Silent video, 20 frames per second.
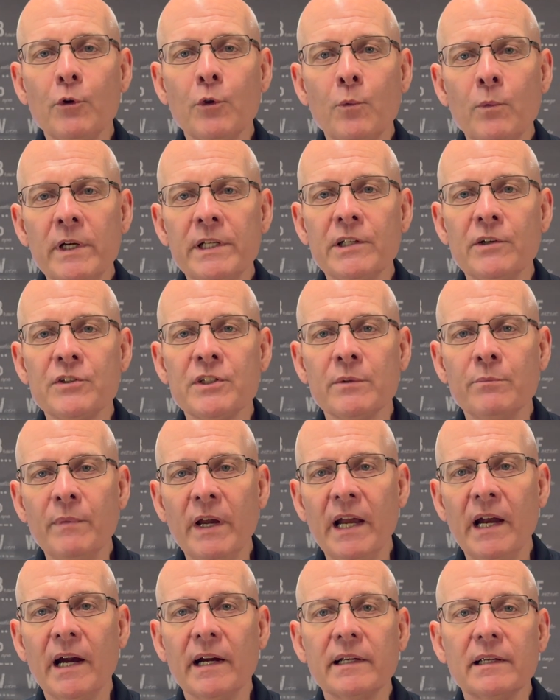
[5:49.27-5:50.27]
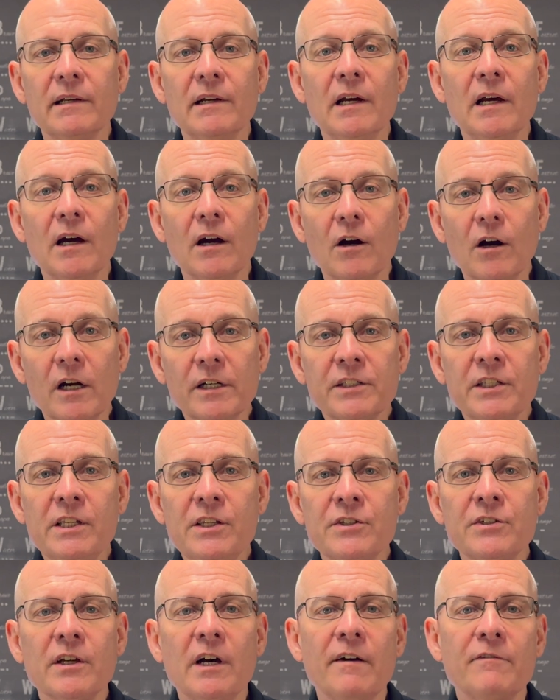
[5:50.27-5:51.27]
with Windows and Mac,
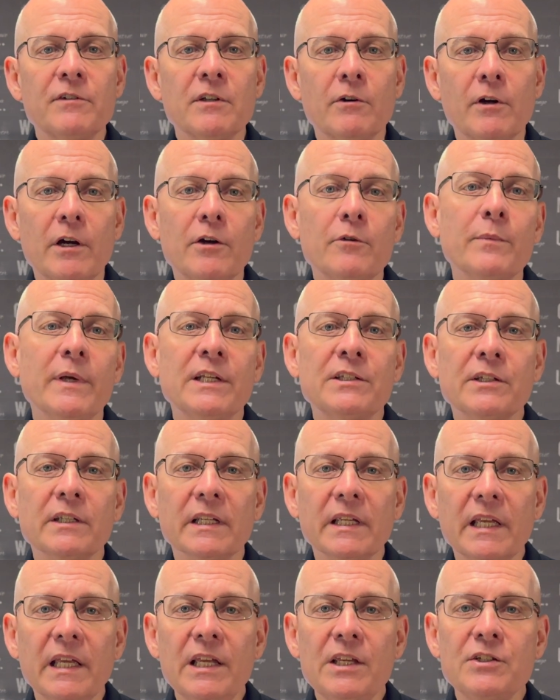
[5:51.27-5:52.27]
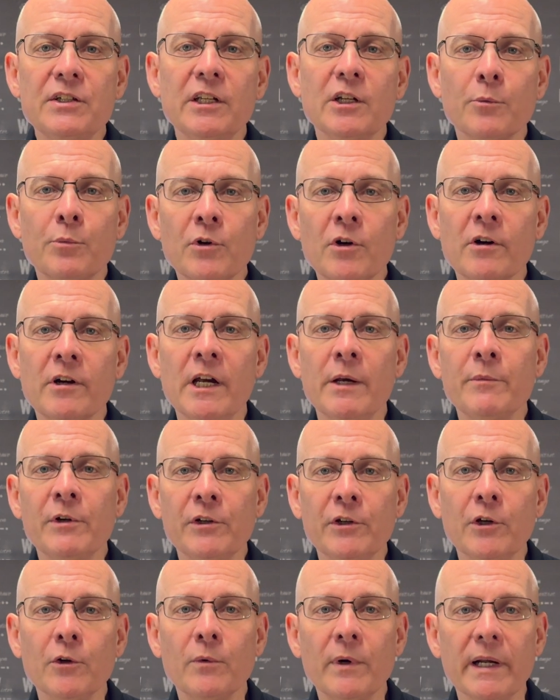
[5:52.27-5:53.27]
RT software makes it easy to program your
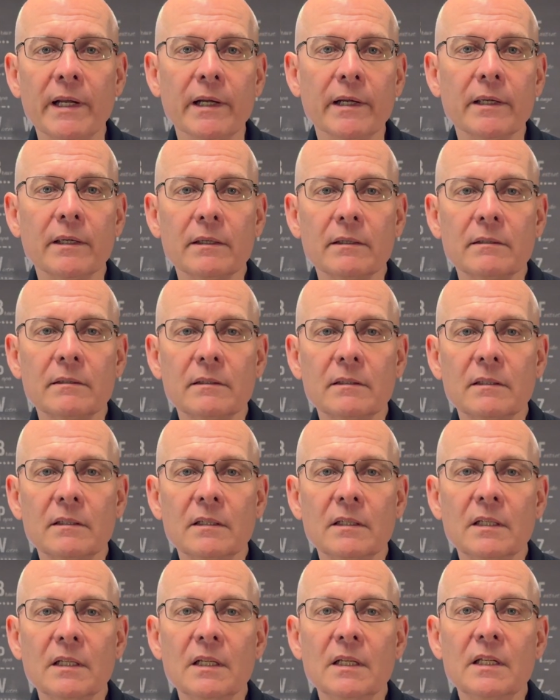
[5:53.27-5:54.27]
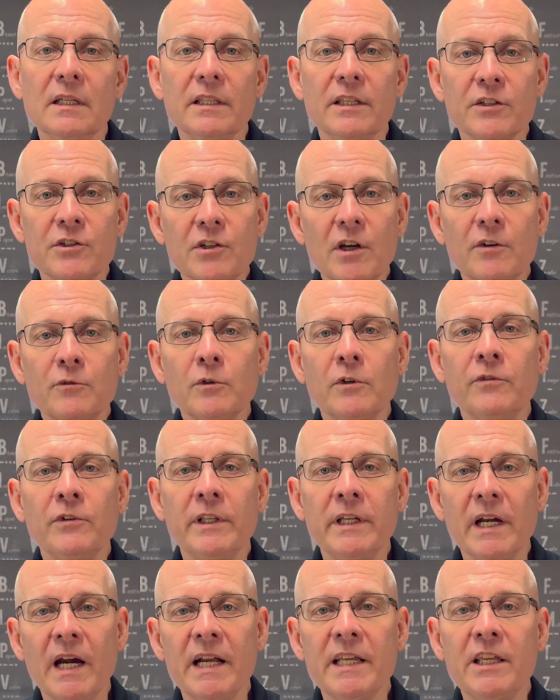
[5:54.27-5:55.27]
new rig. The software for
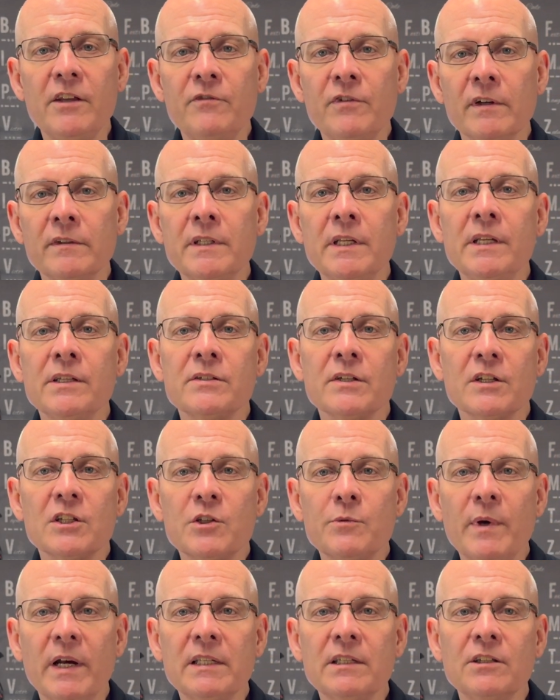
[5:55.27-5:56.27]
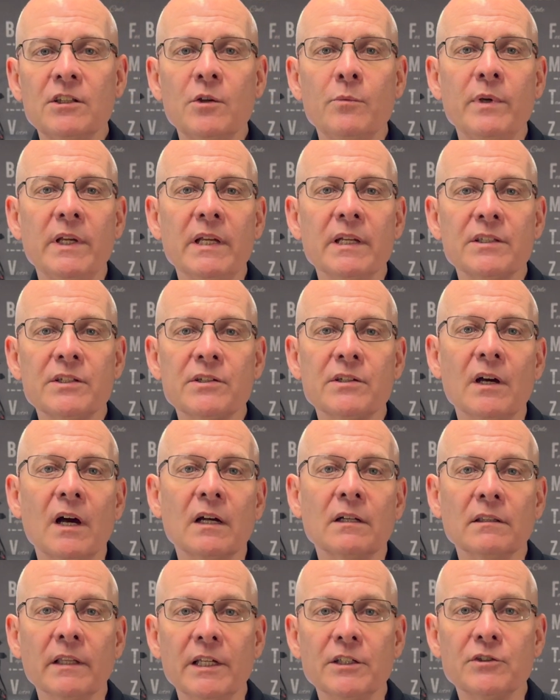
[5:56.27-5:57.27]
the ID50 is expected to be in
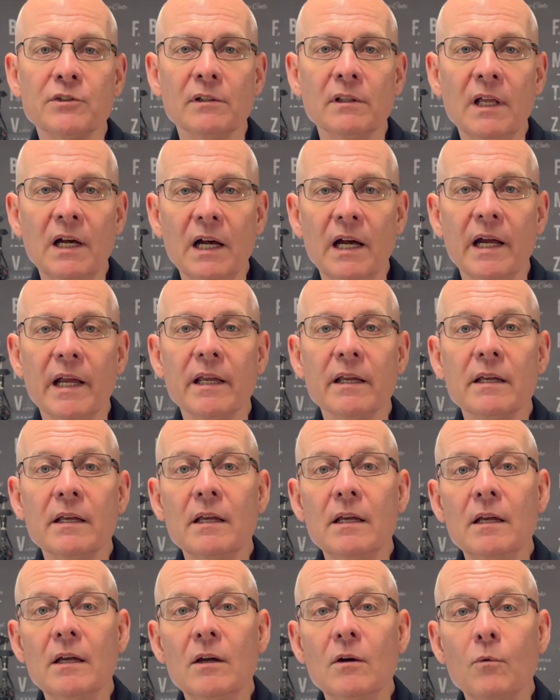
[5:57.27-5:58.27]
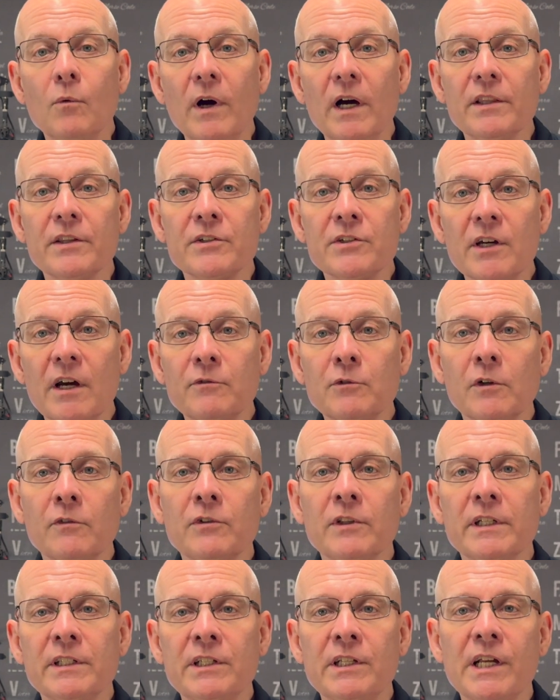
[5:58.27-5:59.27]
stock late July, while the software
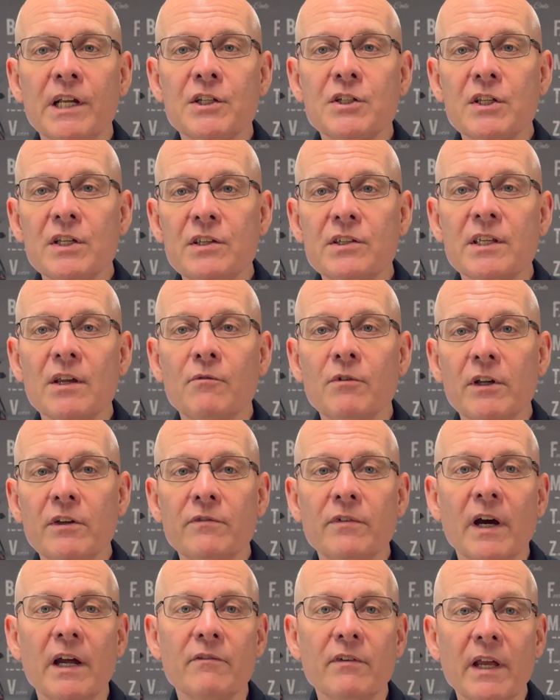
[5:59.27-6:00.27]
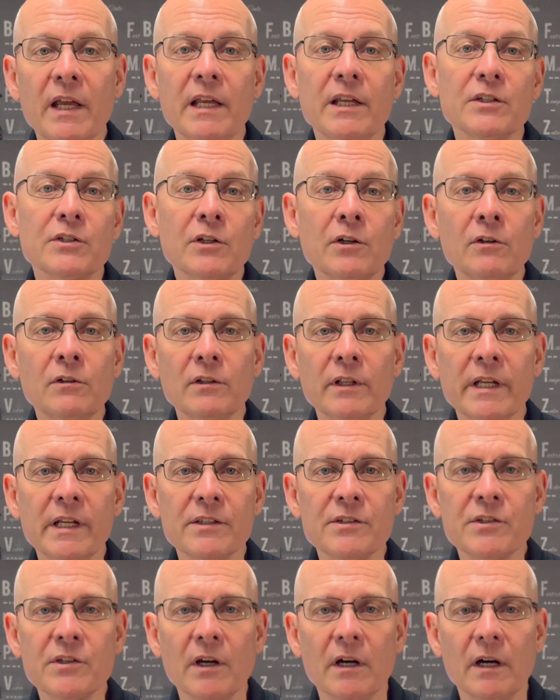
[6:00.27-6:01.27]
for the TH-D75A is currently
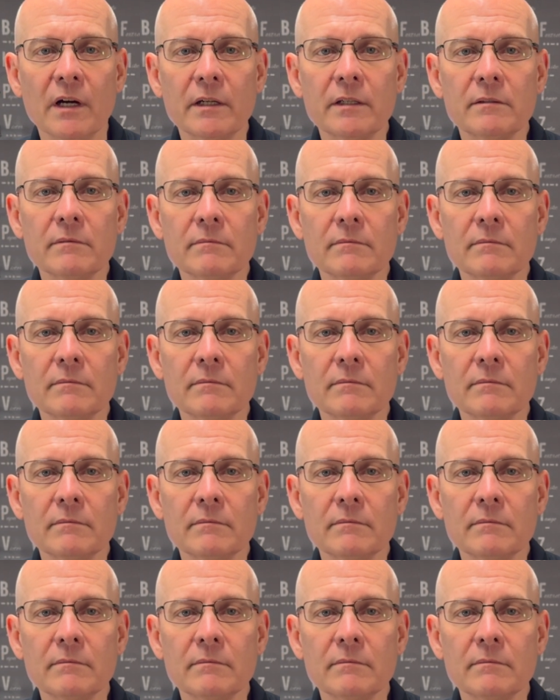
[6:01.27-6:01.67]
in stock.